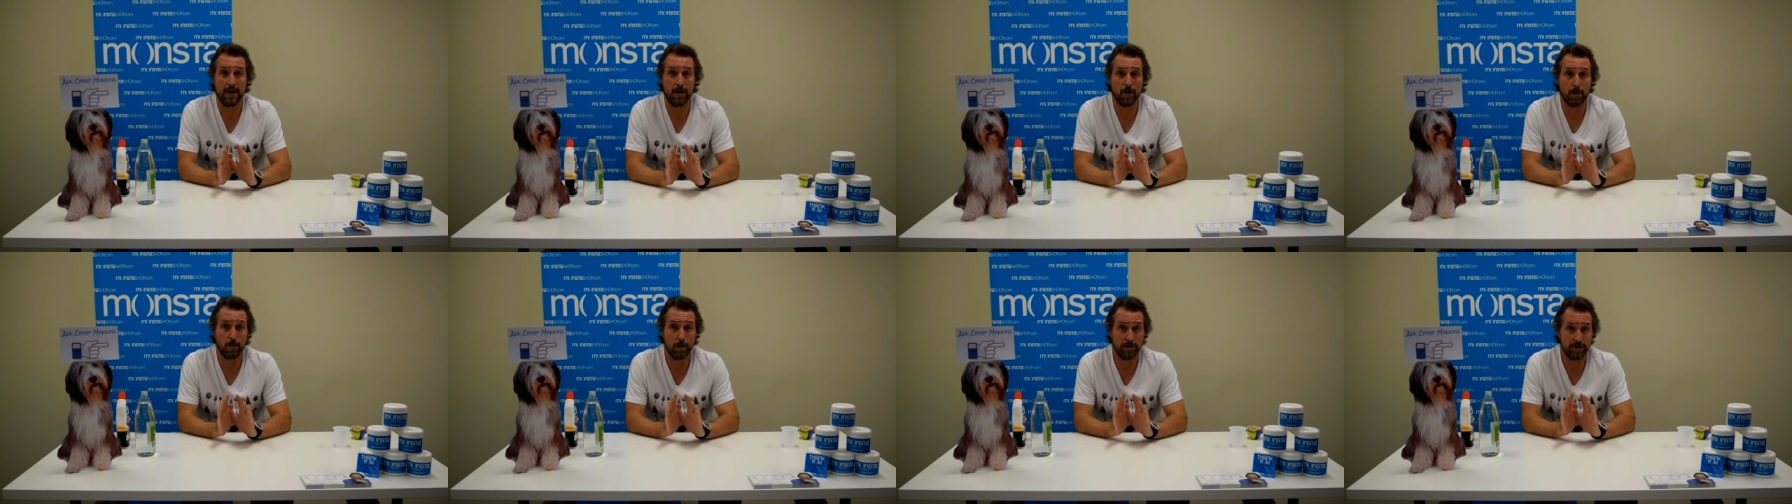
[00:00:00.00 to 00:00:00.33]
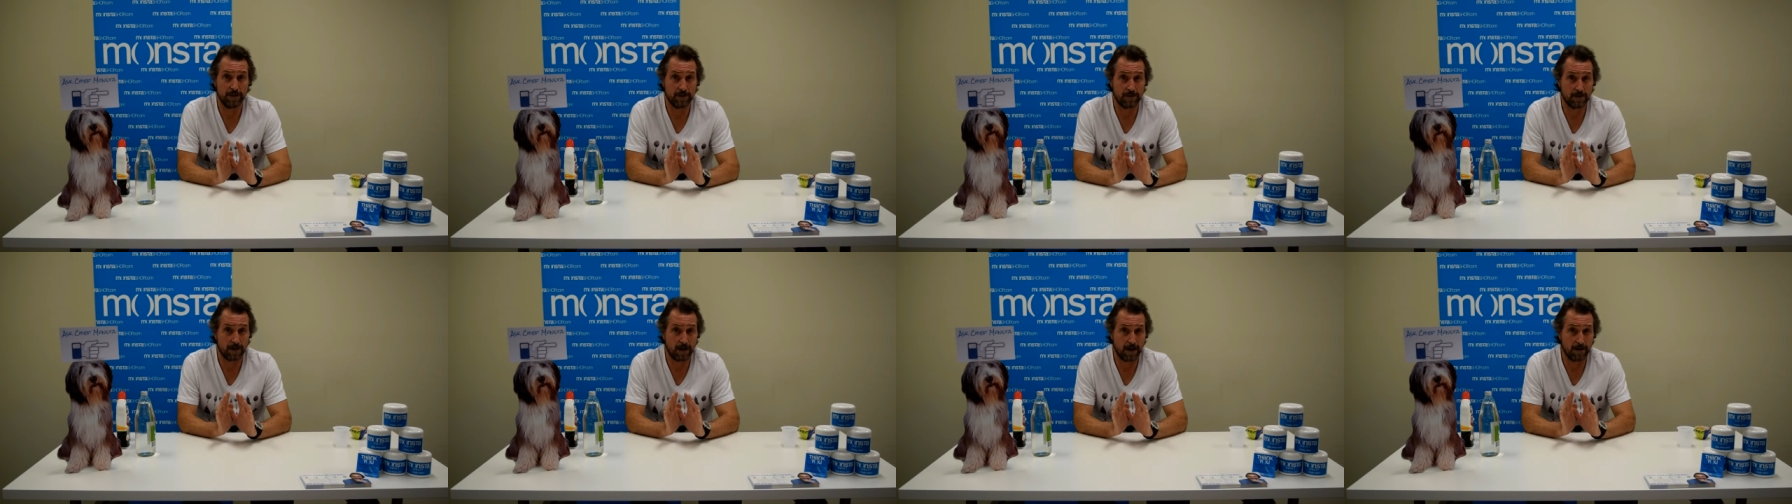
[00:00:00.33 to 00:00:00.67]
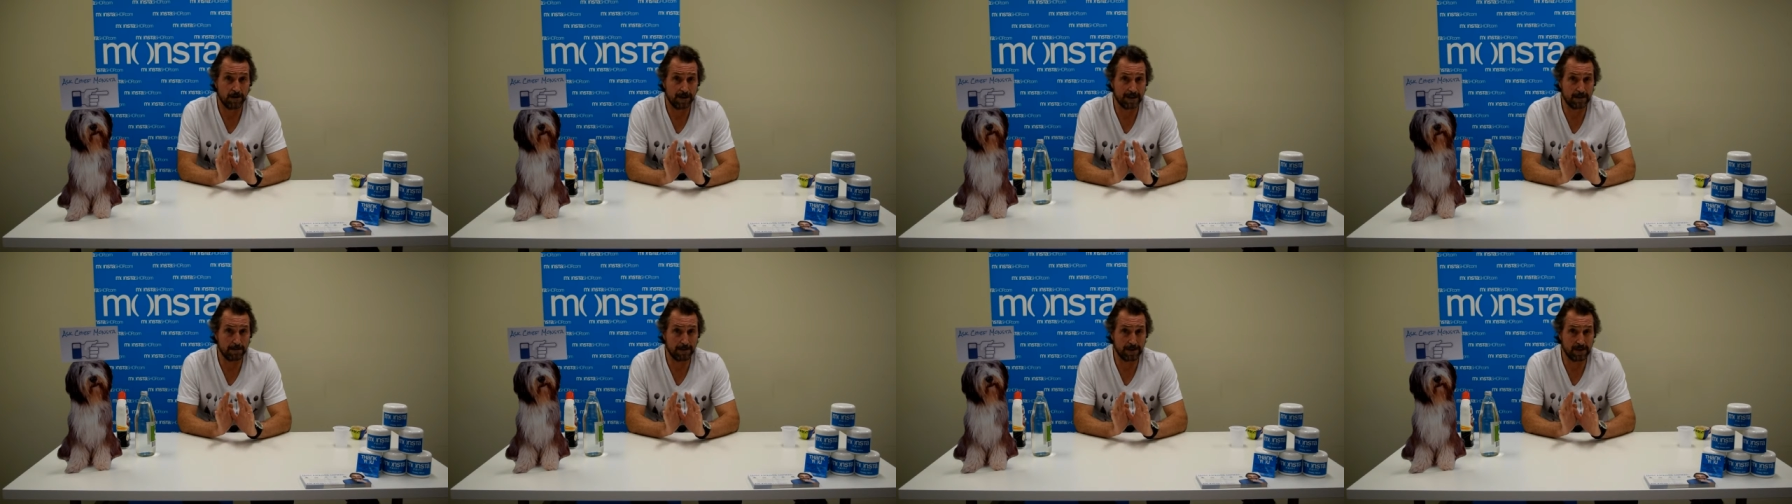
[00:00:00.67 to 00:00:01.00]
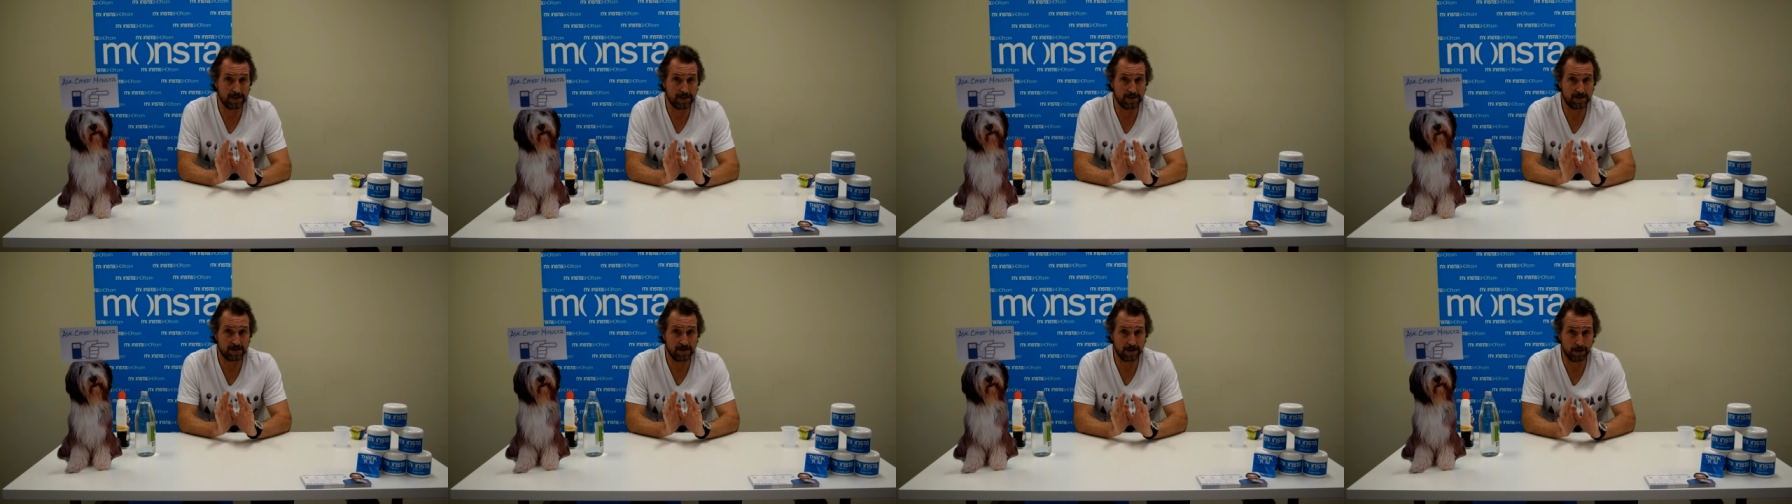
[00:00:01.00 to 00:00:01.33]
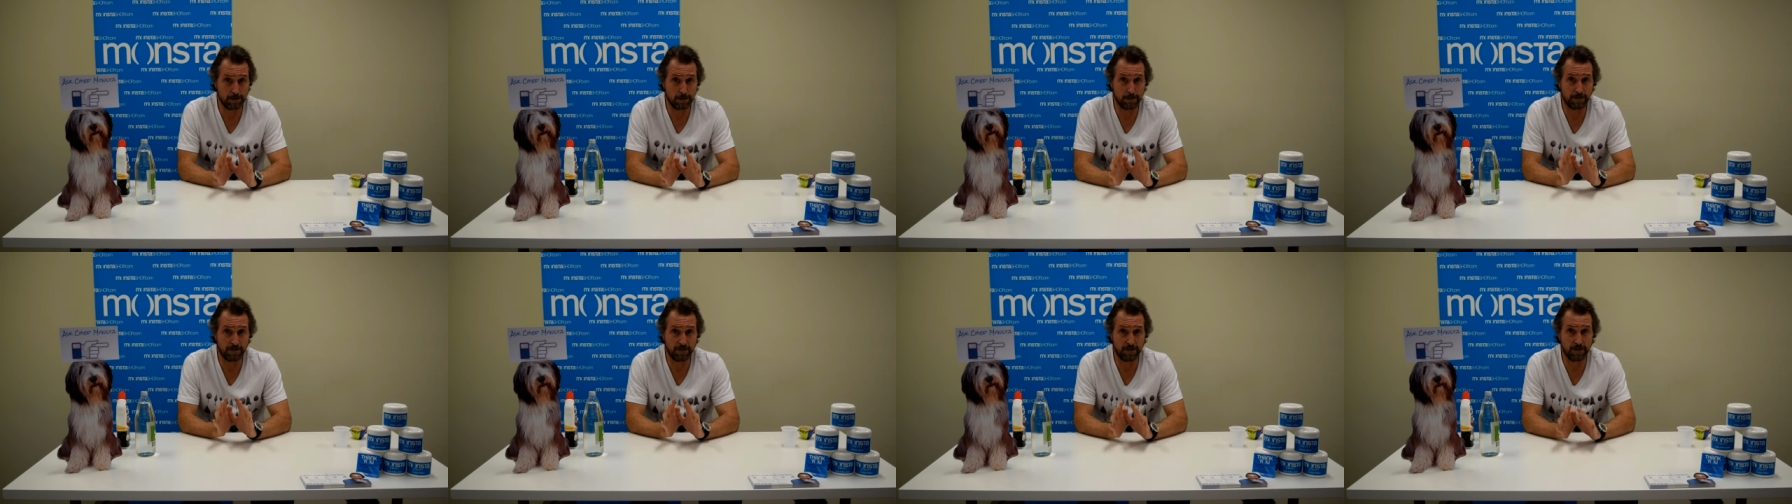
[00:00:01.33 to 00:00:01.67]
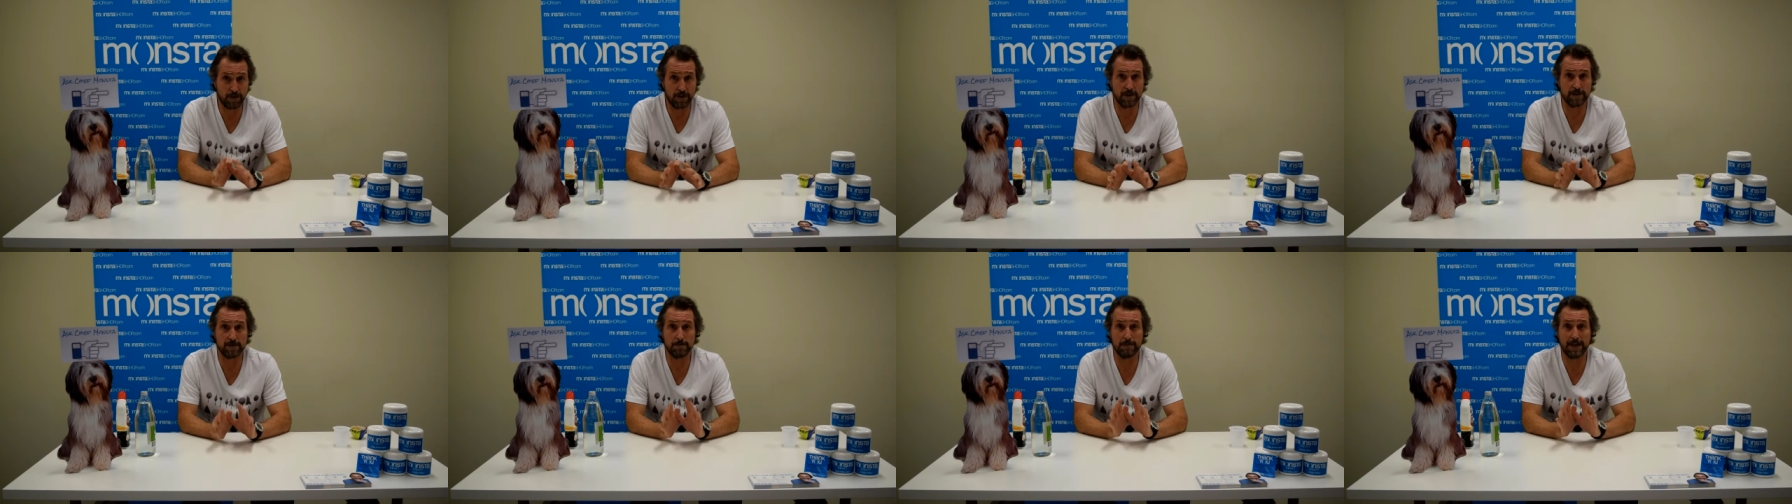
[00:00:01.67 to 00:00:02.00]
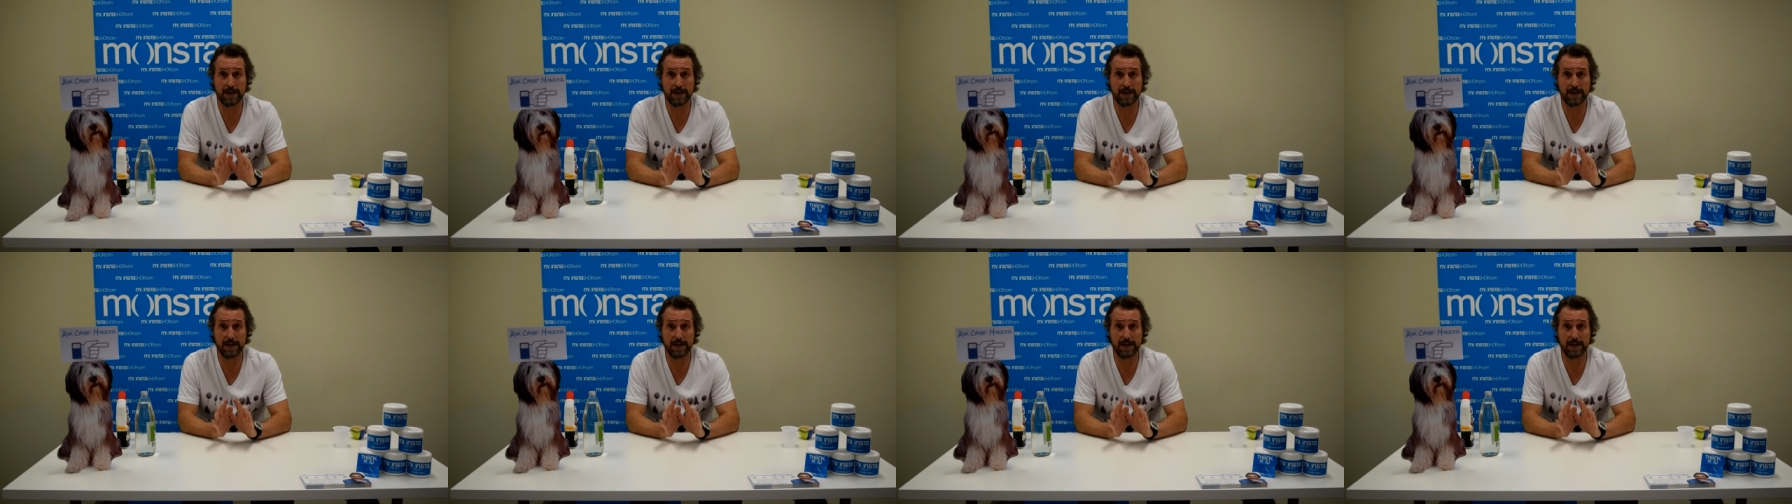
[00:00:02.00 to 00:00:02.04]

Or if your tile needs to be sealed first,